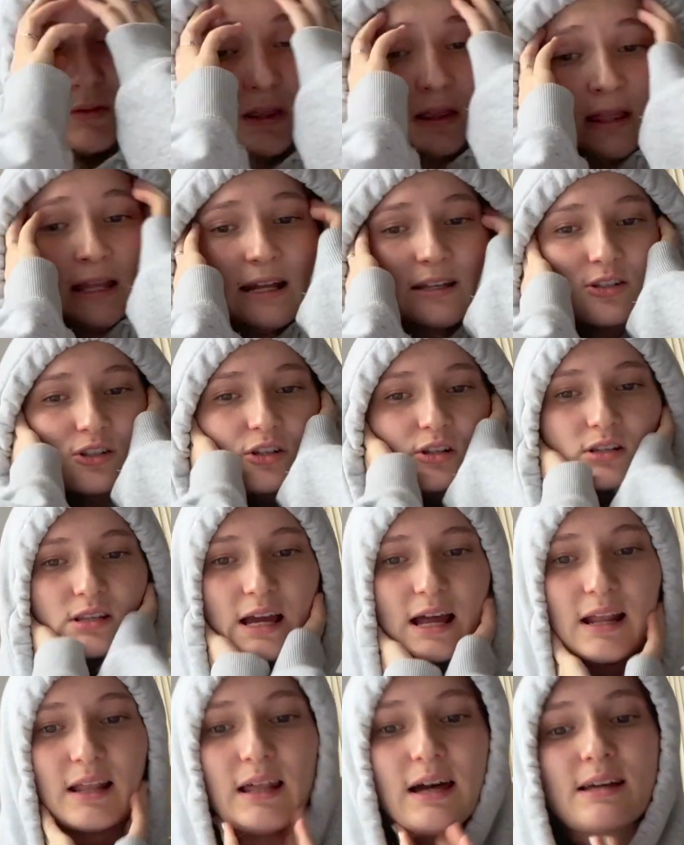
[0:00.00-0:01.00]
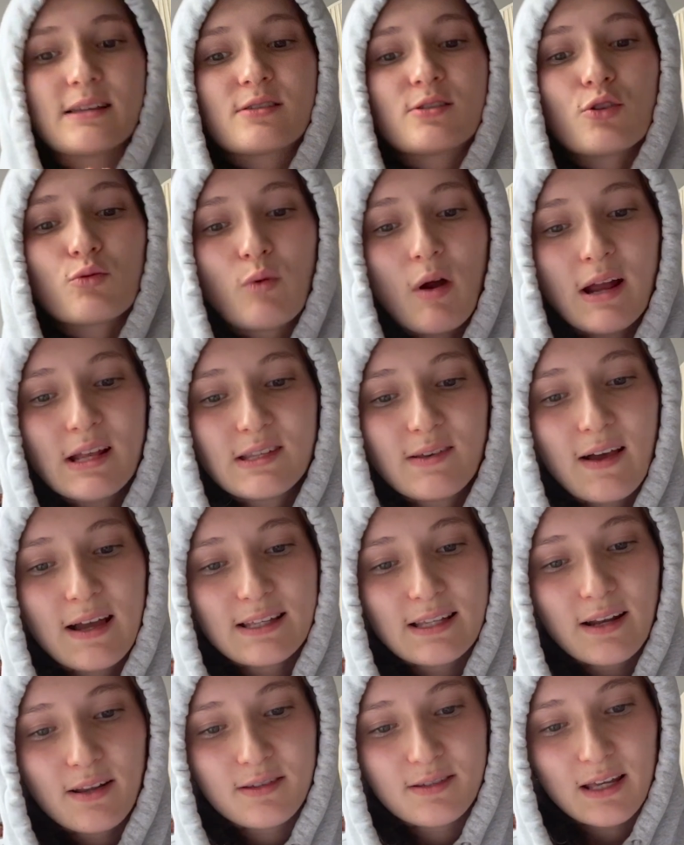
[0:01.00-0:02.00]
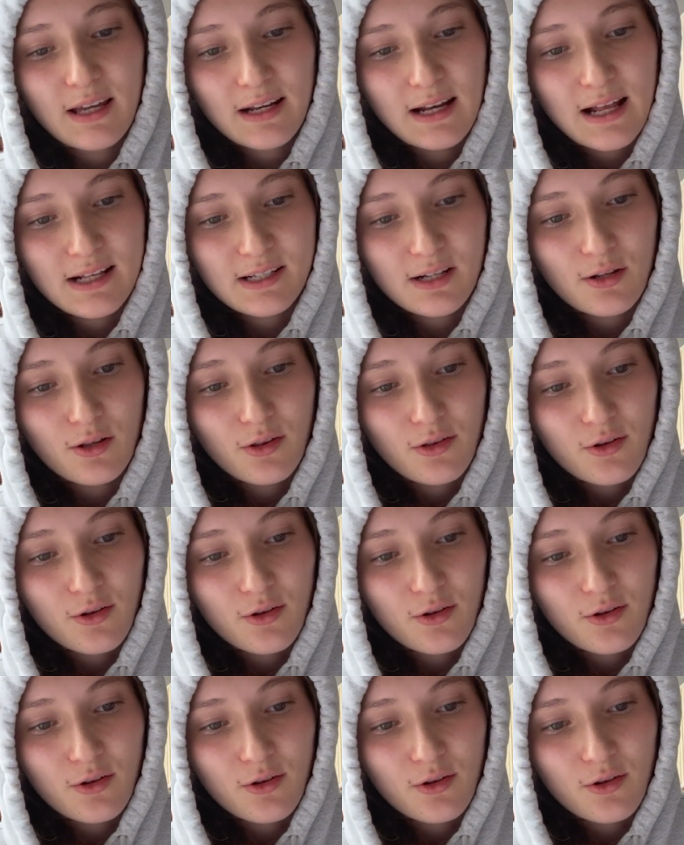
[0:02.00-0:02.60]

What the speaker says: Let's just analyze. The reigns of Alexander II and Alexander